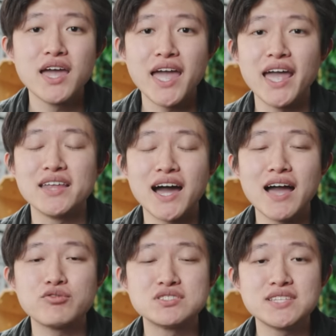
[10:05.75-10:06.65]
And I
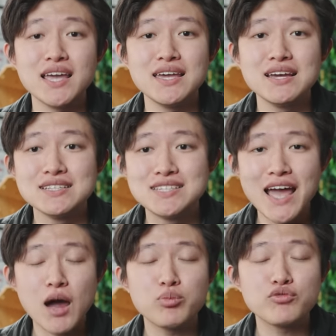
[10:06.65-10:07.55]
have to say, the
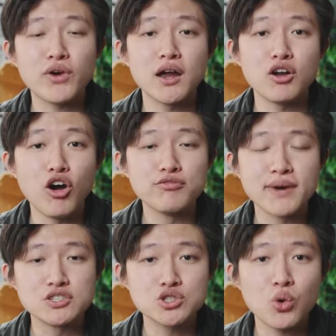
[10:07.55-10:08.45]
amplifier of
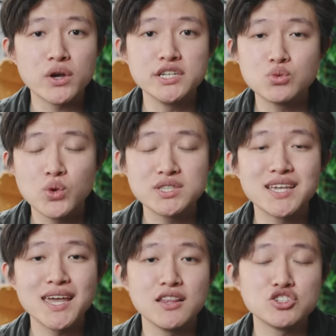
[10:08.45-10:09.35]
my choice with the
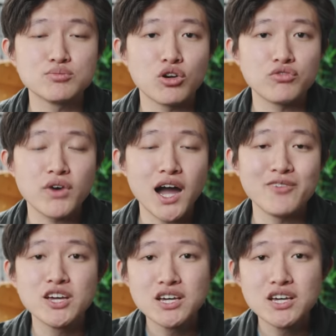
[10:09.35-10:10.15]
KLH Model 5,